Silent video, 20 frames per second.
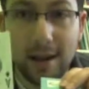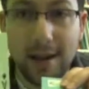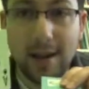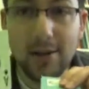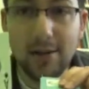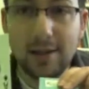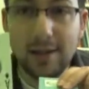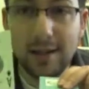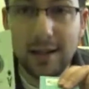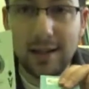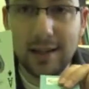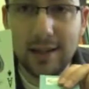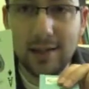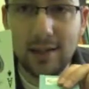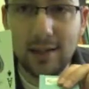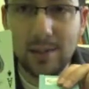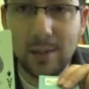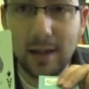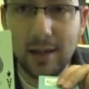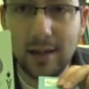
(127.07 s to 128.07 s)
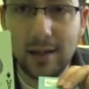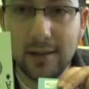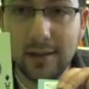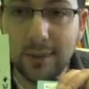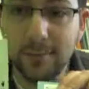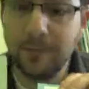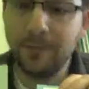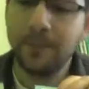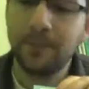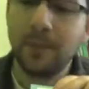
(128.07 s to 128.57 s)
Here's the ace of
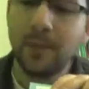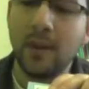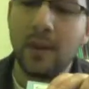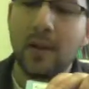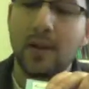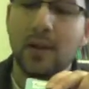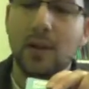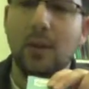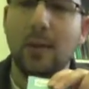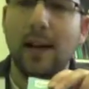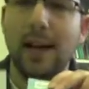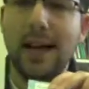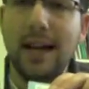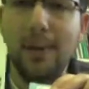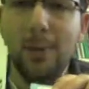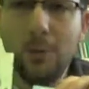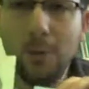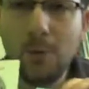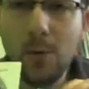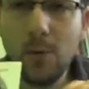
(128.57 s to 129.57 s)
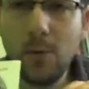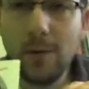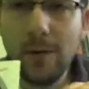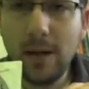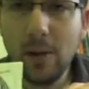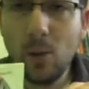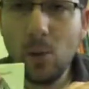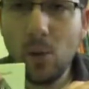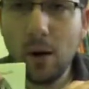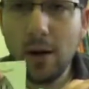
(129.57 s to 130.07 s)
spades. So by
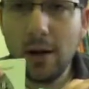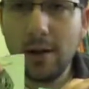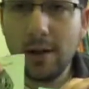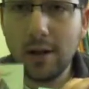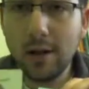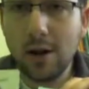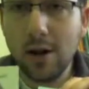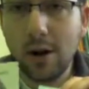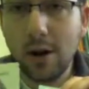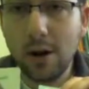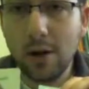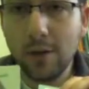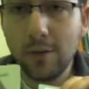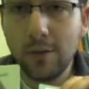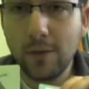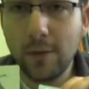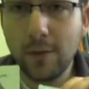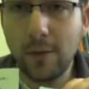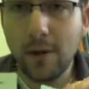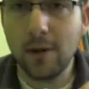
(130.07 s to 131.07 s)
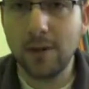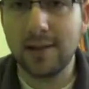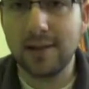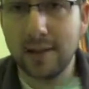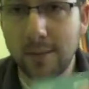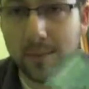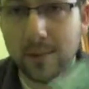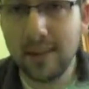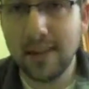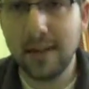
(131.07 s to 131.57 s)
removing one card from our
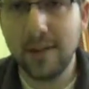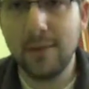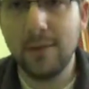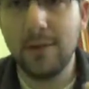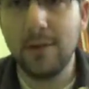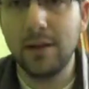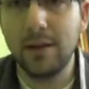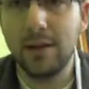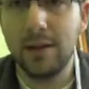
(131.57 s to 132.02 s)
subset of,